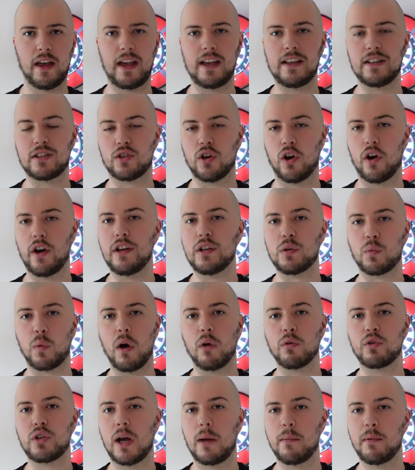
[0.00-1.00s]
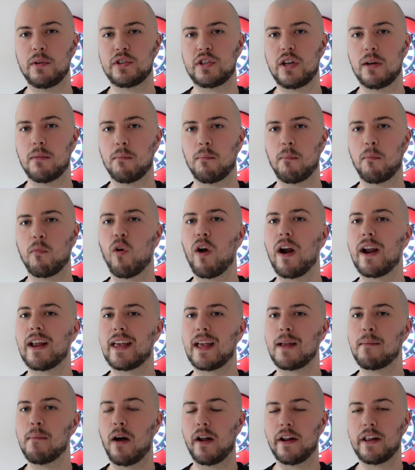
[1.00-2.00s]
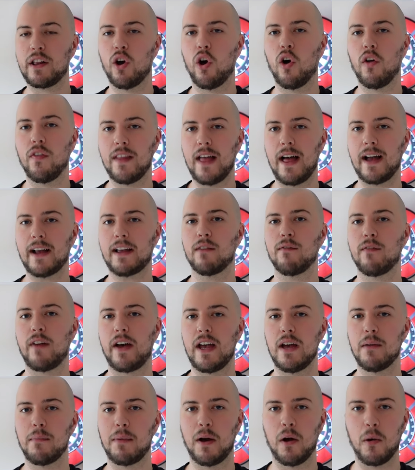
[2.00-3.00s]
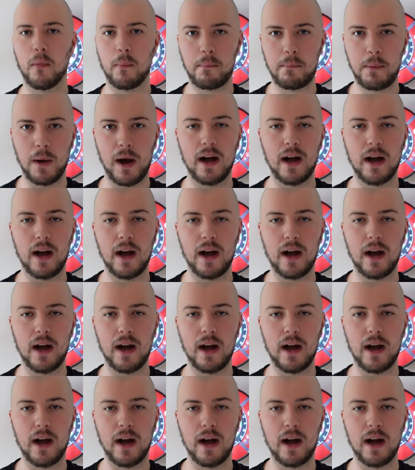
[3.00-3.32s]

he's got his World Championship ranking money on that conveyor belt,